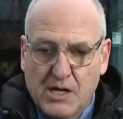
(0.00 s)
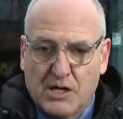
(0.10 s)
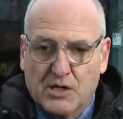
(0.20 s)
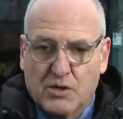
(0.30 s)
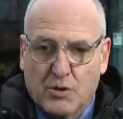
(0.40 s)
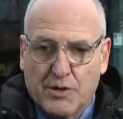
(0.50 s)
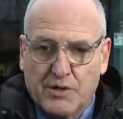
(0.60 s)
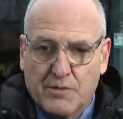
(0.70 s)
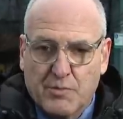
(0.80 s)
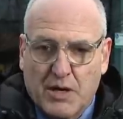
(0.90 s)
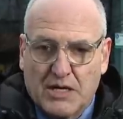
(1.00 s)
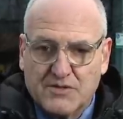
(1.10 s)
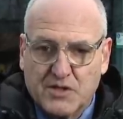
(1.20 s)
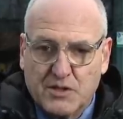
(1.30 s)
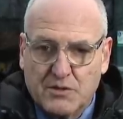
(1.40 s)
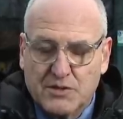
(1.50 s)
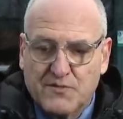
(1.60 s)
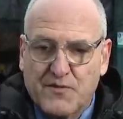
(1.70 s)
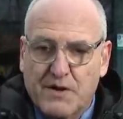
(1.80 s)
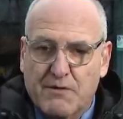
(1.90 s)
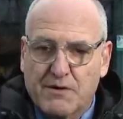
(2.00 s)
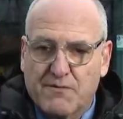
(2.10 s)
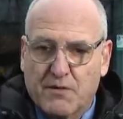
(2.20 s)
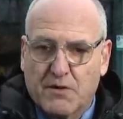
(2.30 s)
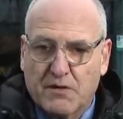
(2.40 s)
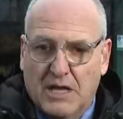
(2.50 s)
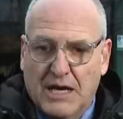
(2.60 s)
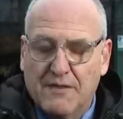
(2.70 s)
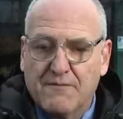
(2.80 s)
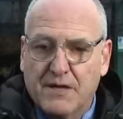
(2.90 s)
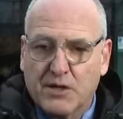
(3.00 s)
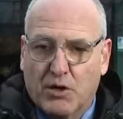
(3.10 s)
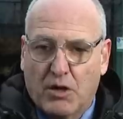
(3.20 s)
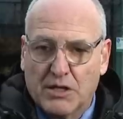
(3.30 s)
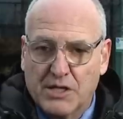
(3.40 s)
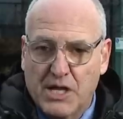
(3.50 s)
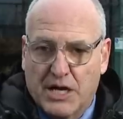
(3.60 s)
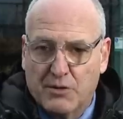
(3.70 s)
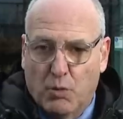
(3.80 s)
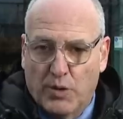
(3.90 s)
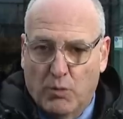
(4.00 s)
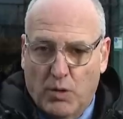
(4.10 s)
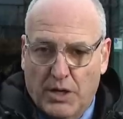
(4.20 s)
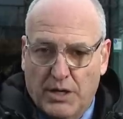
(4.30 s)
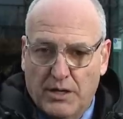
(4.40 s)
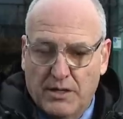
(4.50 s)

according to prosecutors, fearing for her life and calling 911.